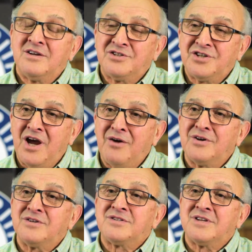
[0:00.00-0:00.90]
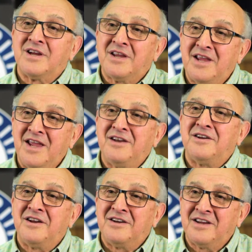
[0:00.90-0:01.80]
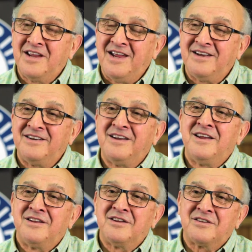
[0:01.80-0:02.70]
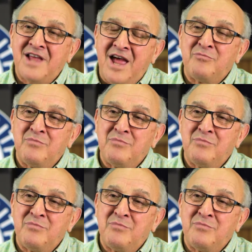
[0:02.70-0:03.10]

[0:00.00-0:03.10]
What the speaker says: show us again and again that that